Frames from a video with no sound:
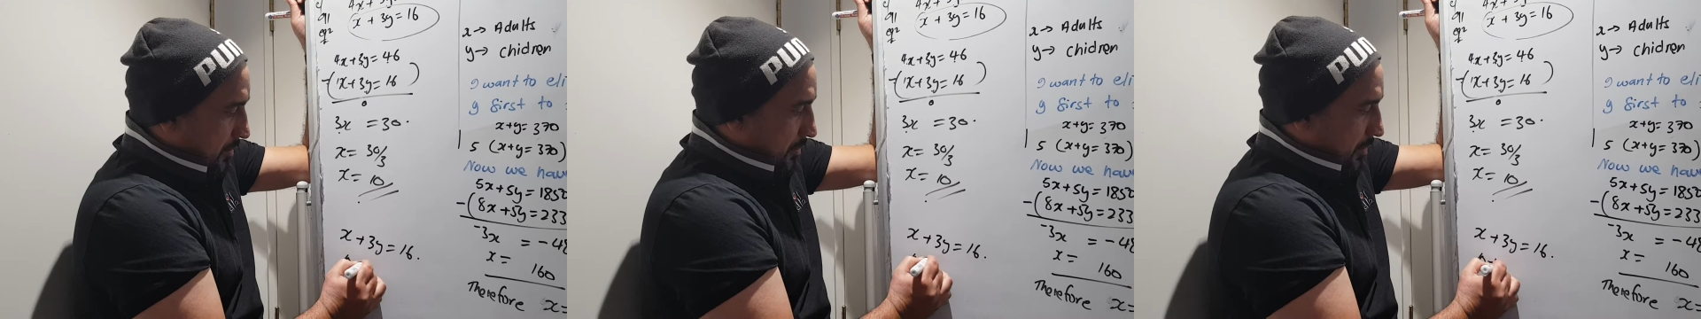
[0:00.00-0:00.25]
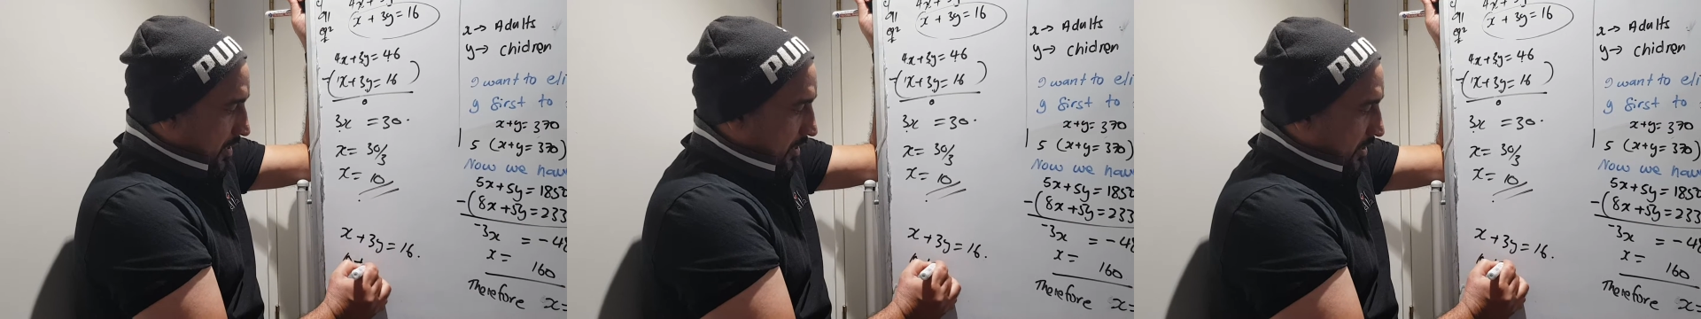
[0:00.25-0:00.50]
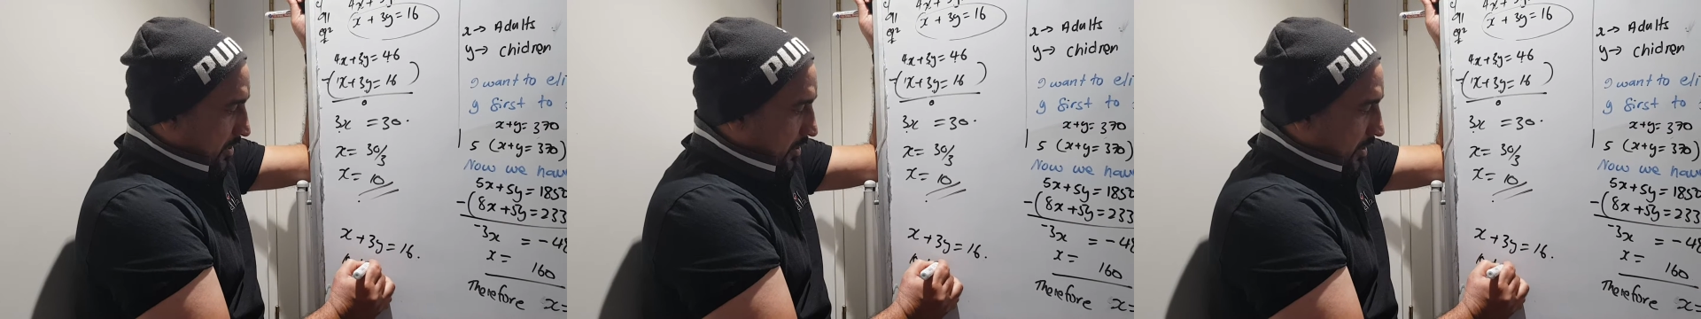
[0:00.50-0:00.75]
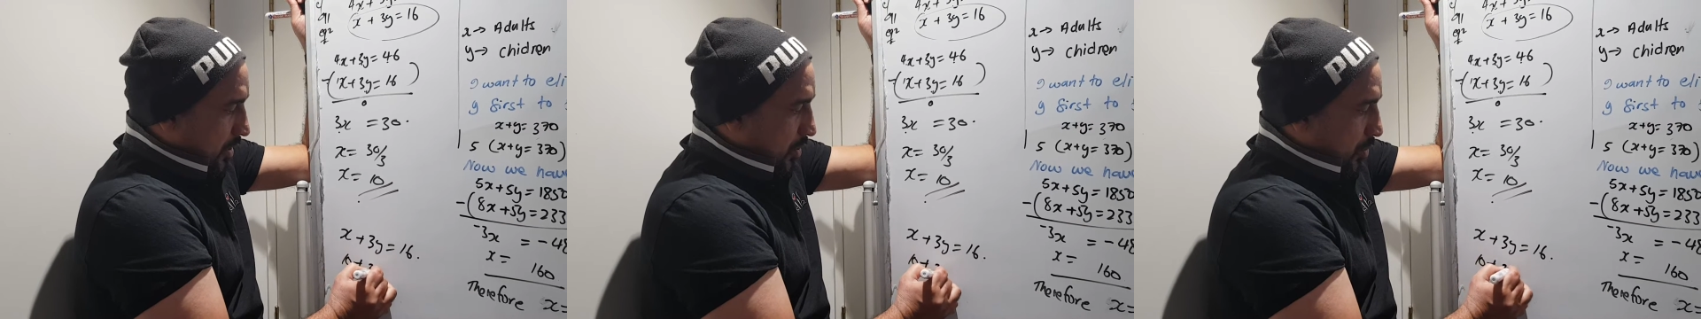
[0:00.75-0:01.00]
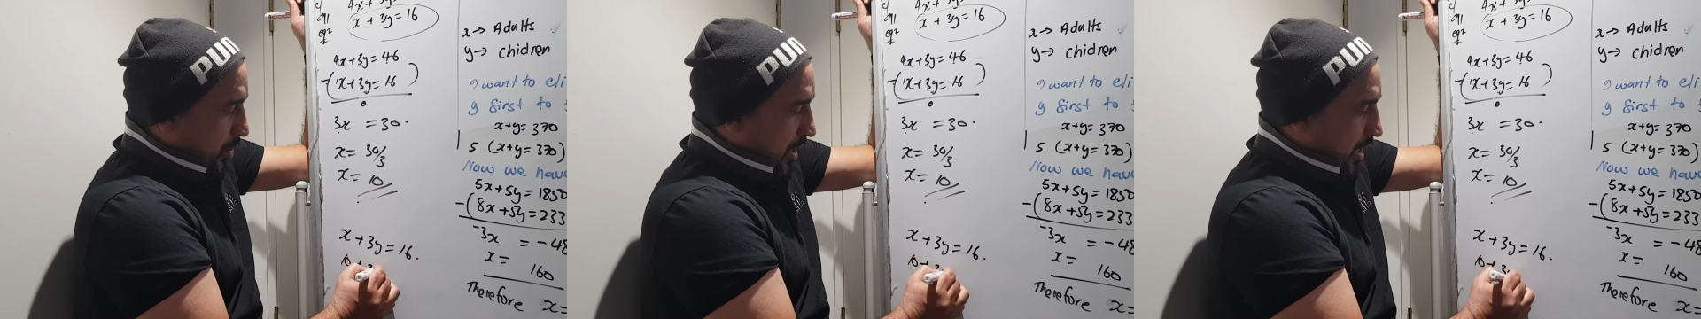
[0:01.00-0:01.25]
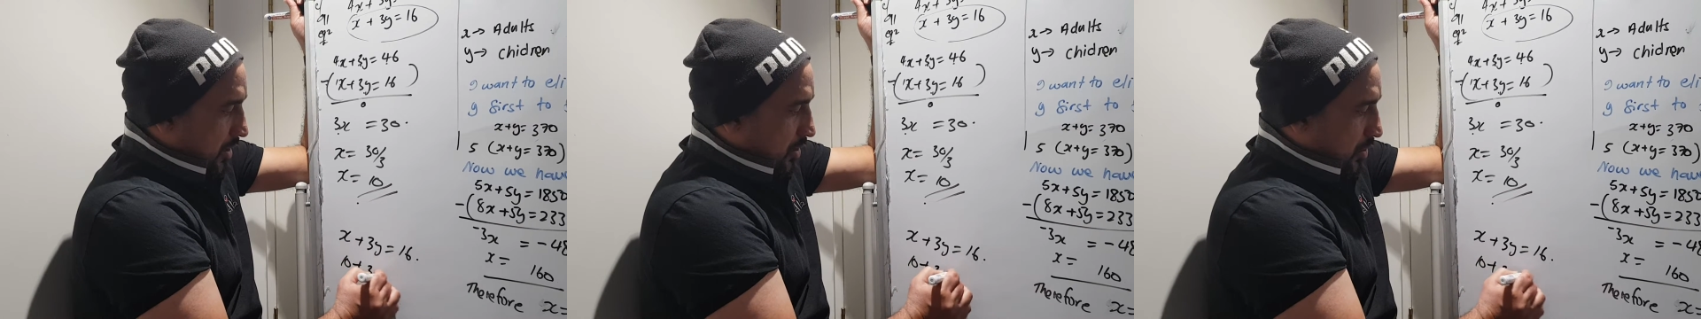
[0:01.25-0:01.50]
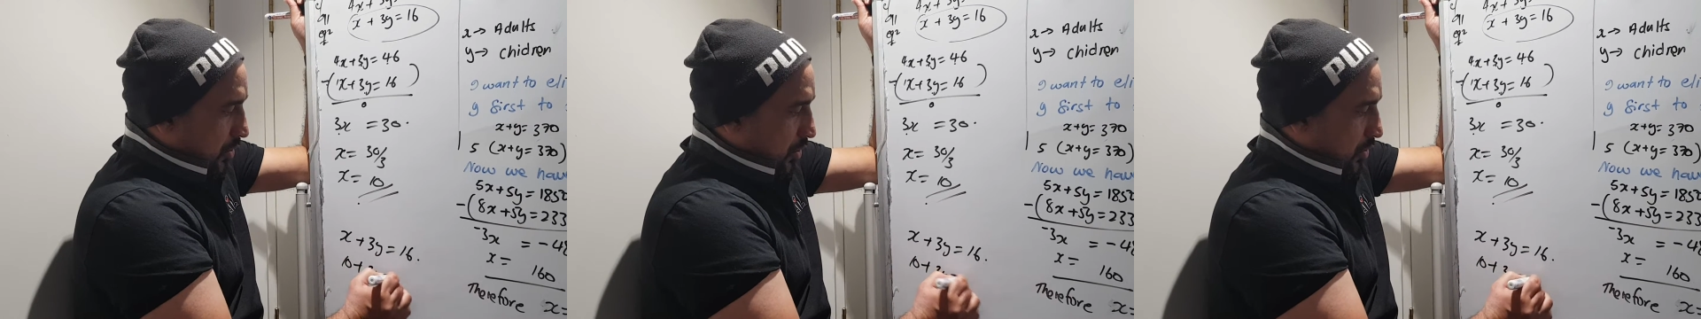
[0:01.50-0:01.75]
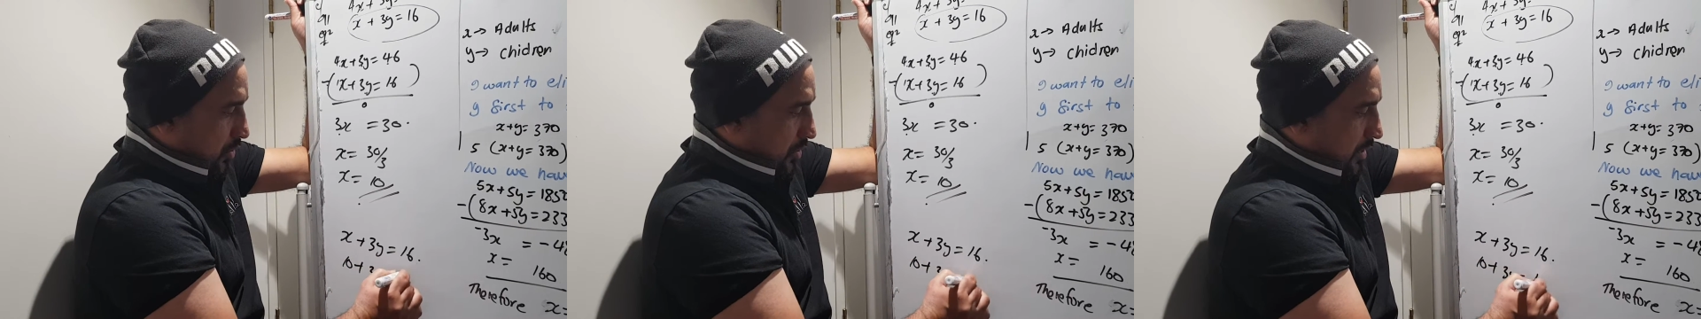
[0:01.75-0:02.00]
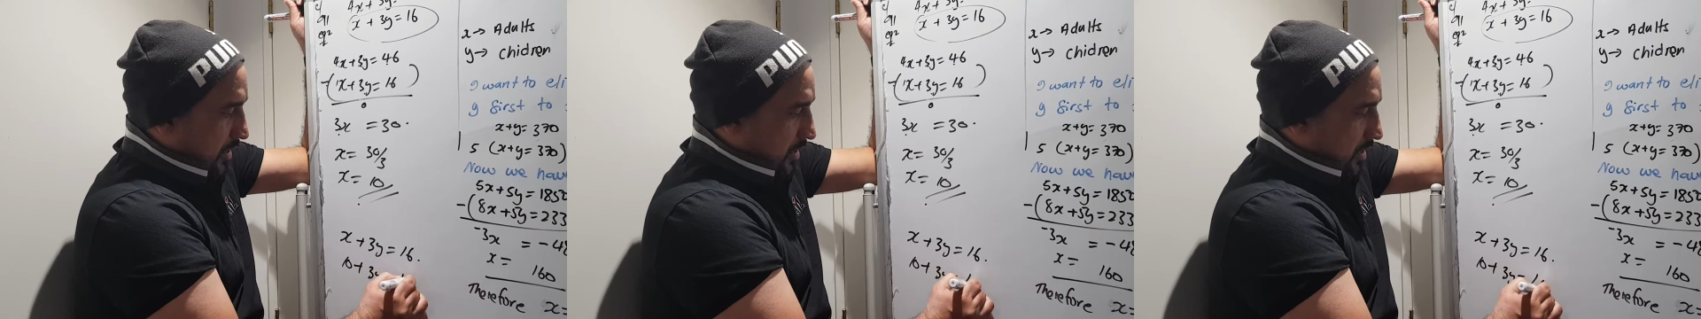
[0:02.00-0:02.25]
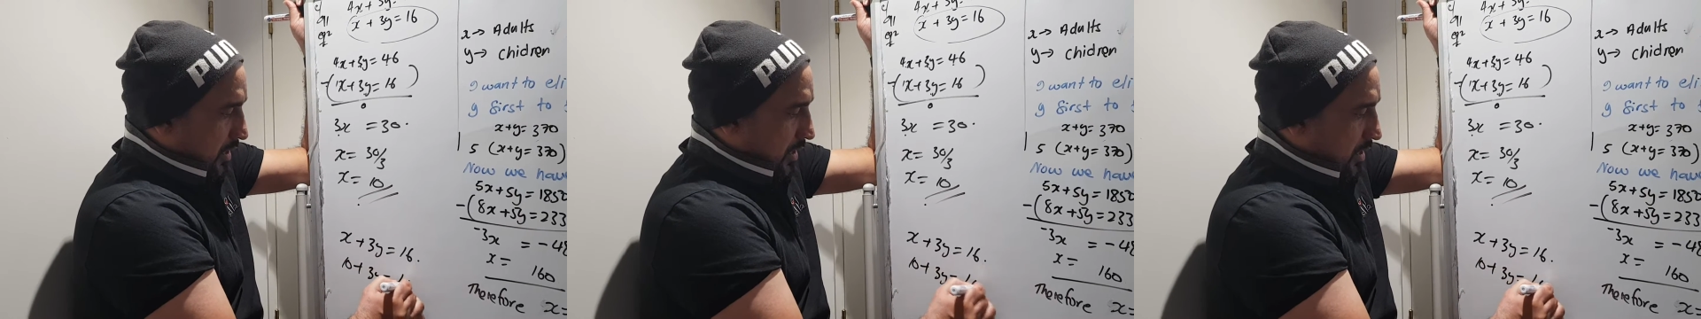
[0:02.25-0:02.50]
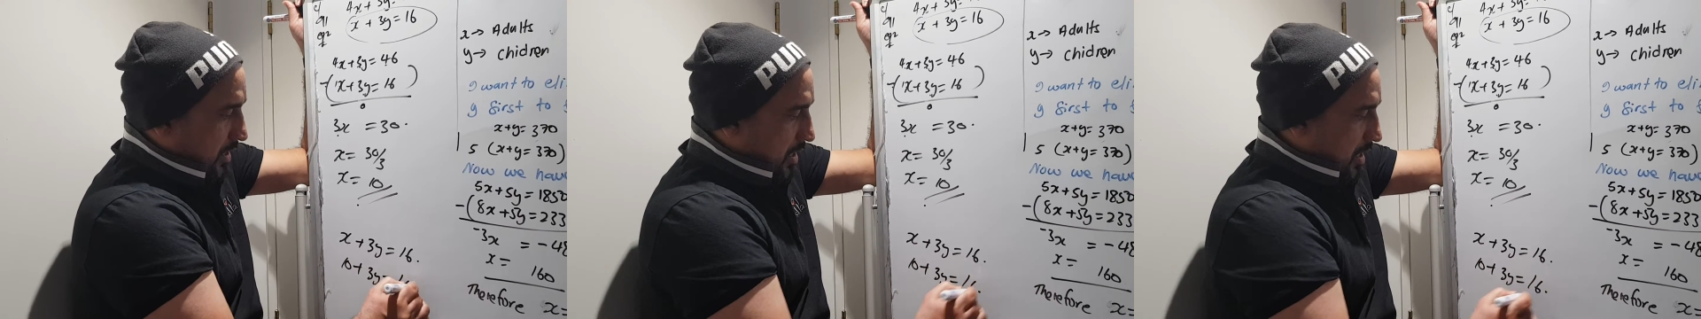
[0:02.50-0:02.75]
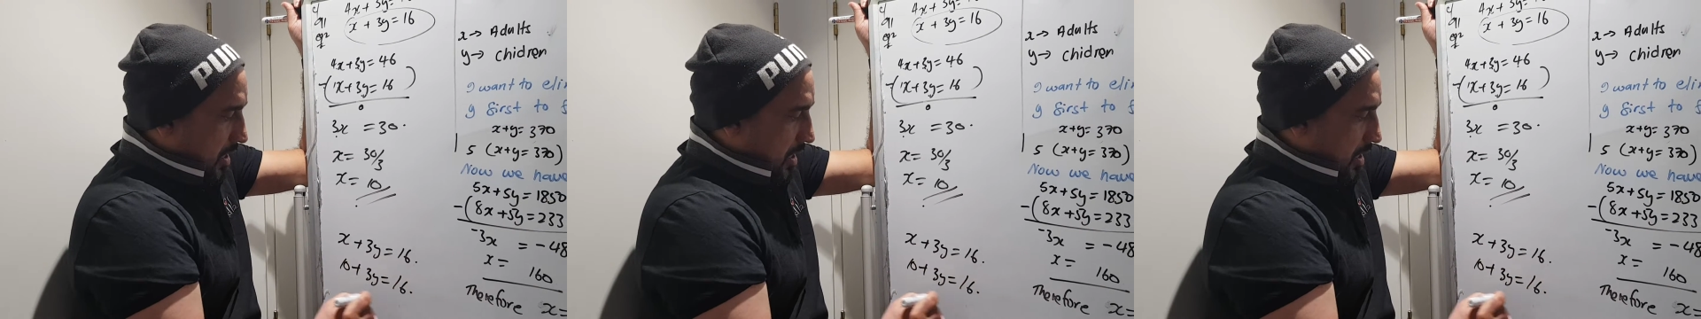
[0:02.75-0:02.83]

plus 3y is equals to 16.